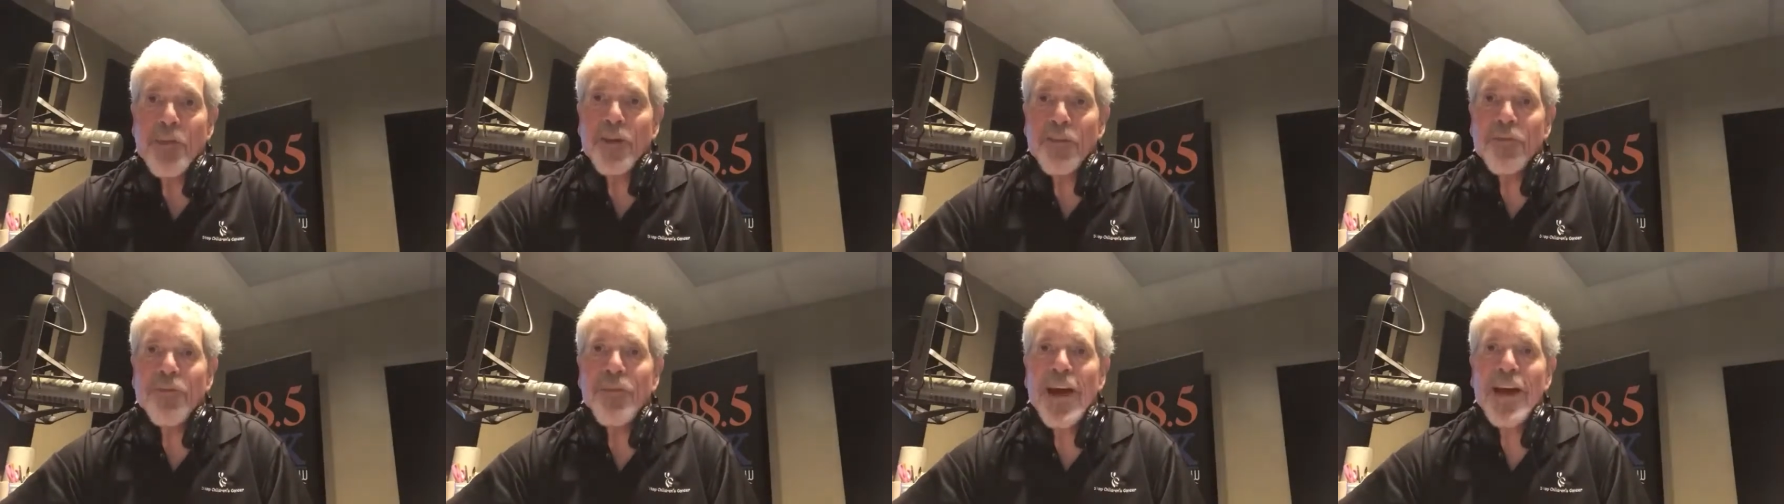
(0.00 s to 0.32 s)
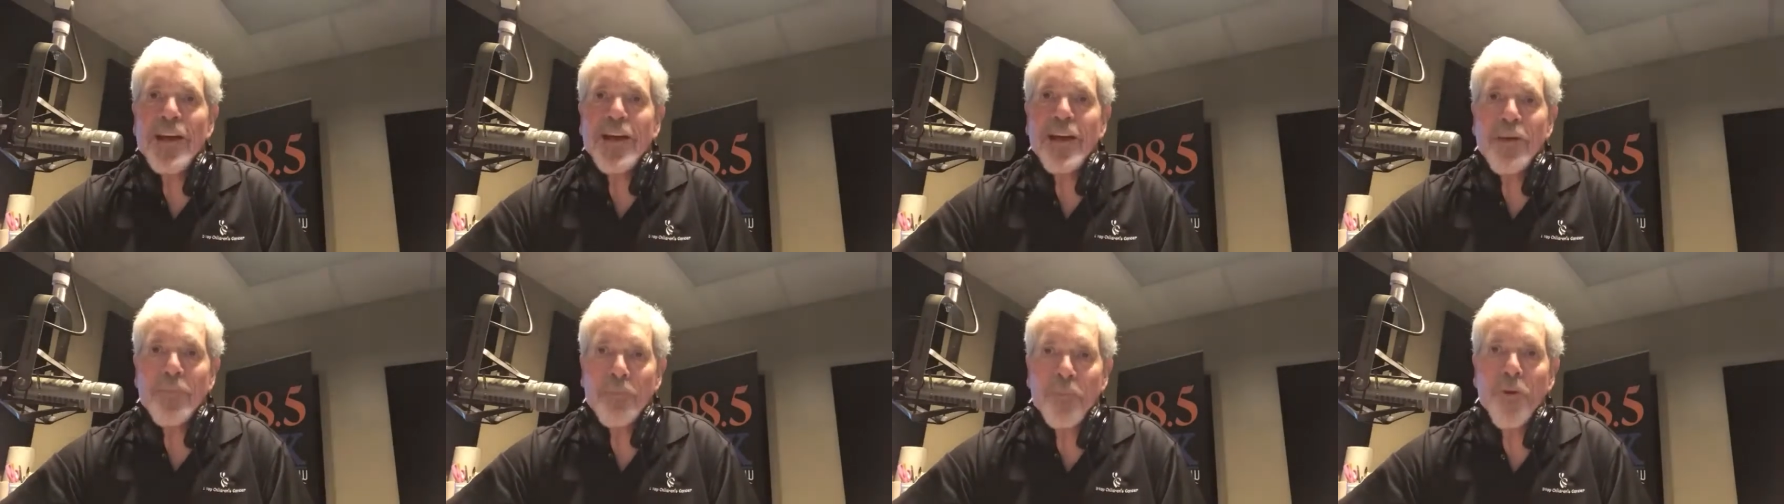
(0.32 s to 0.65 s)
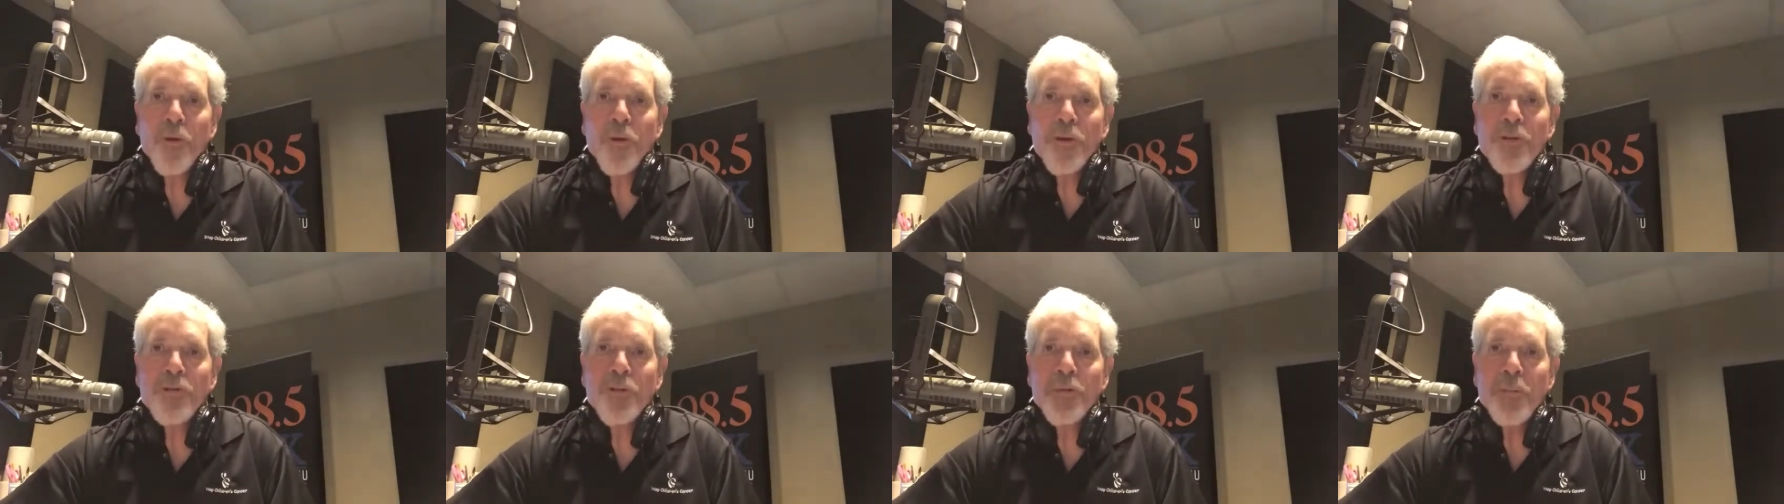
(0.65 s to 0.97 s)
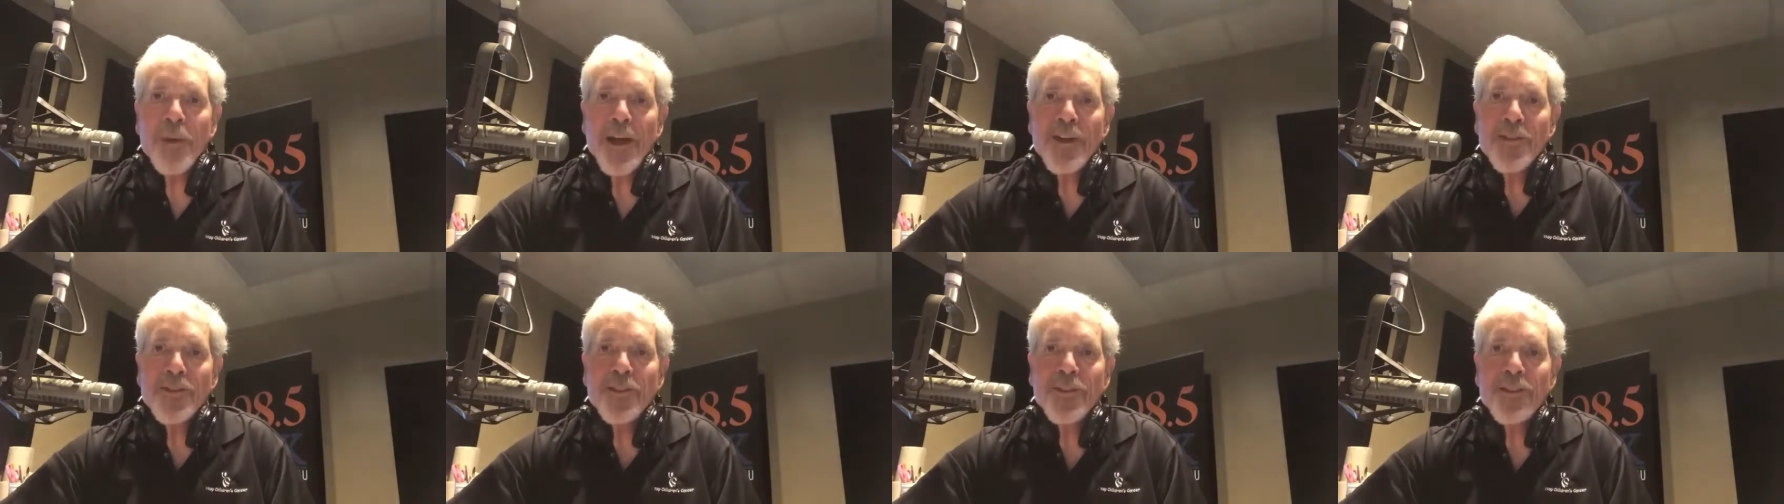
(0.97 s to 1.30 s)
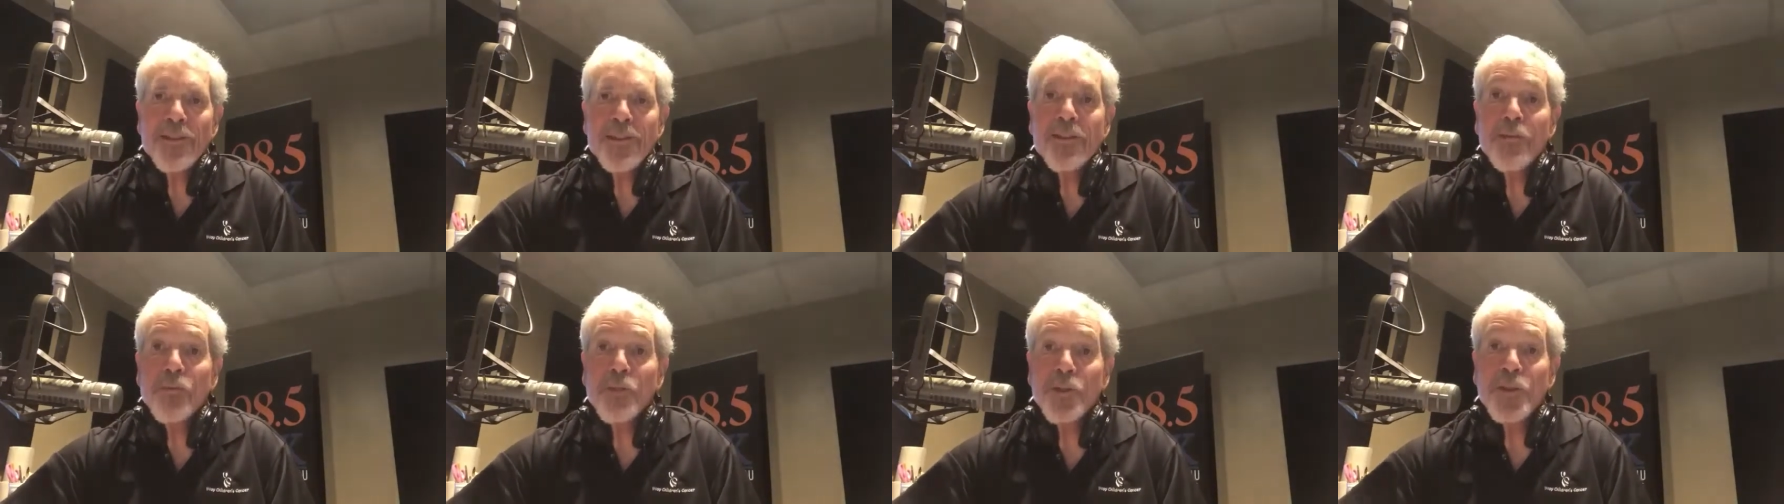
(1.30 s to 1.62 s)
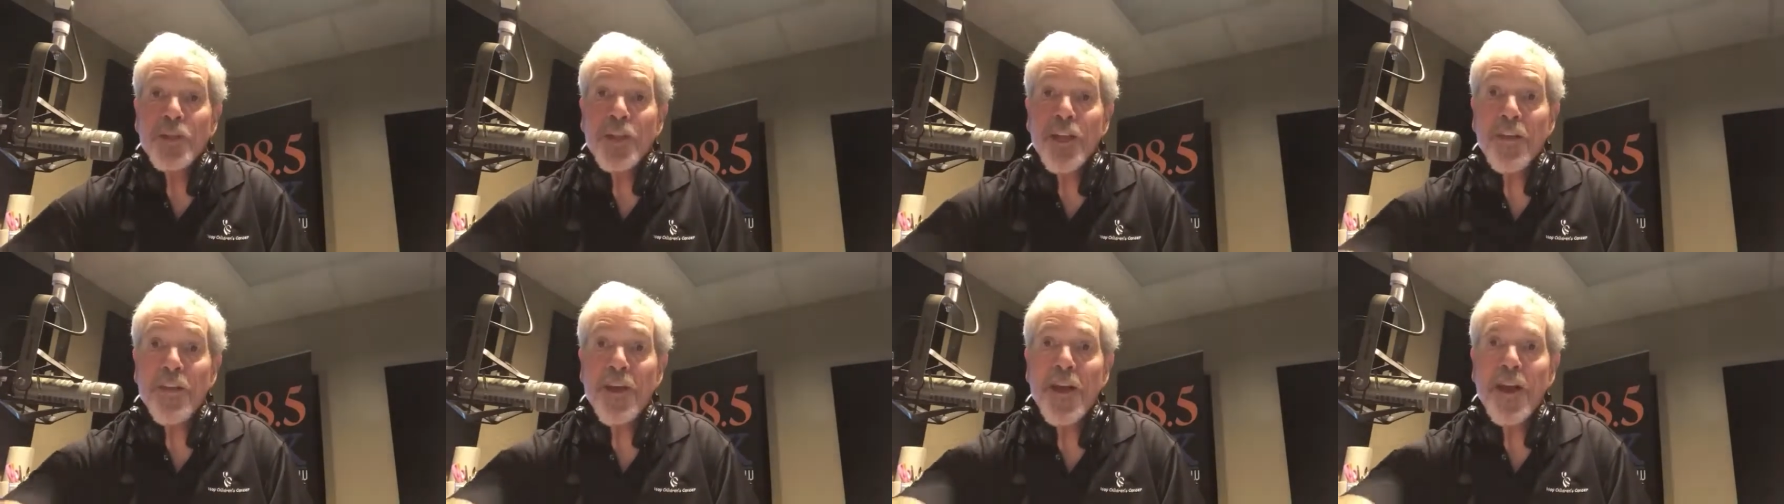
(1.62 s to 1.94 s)
and find out more information. We'll
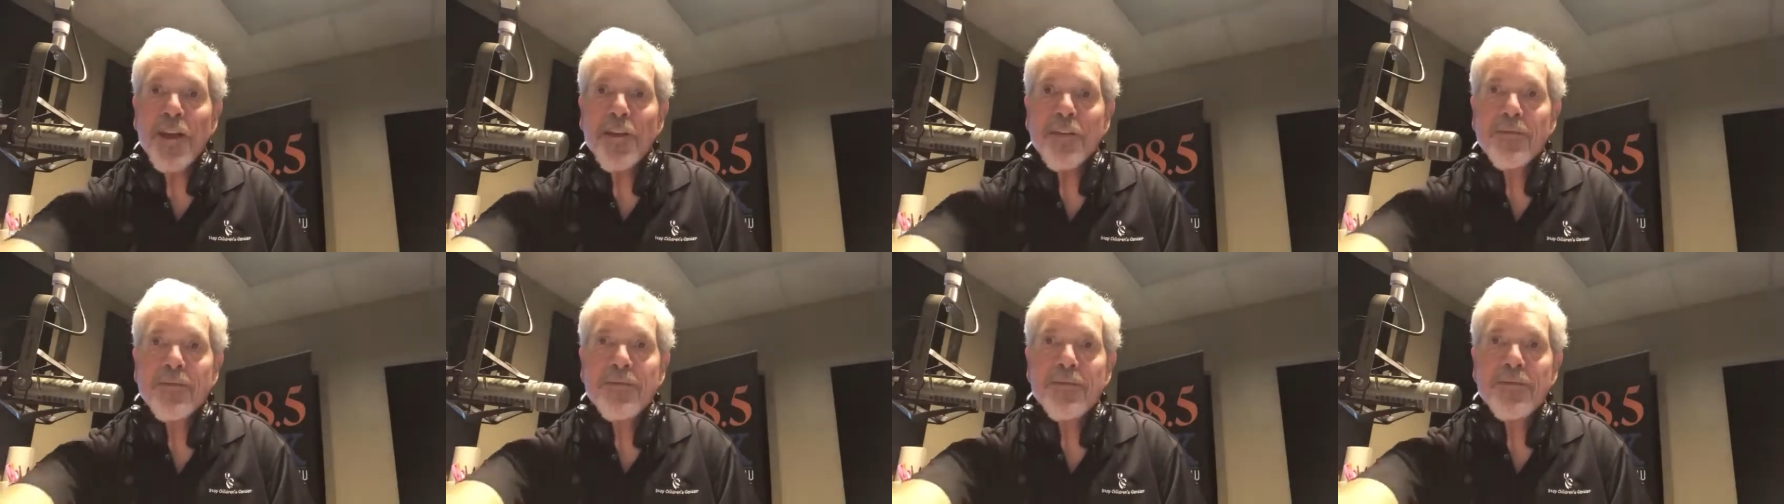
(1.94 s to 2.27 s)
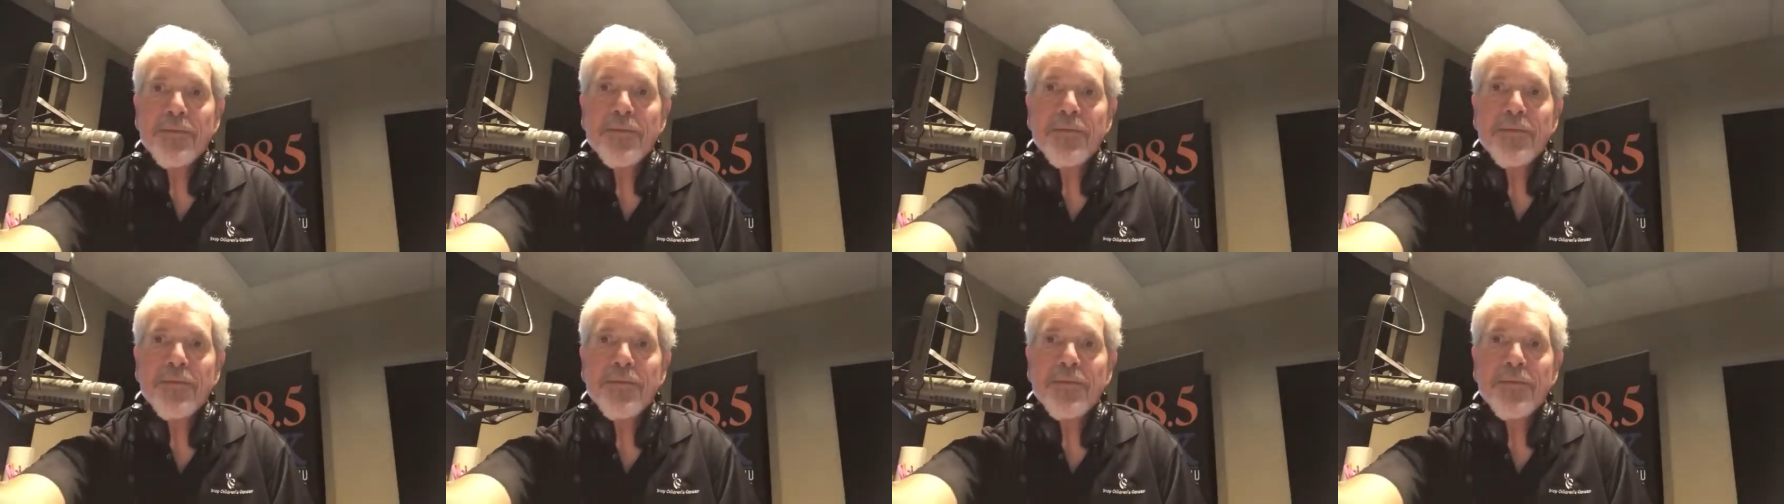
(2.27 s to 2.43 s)
see you there.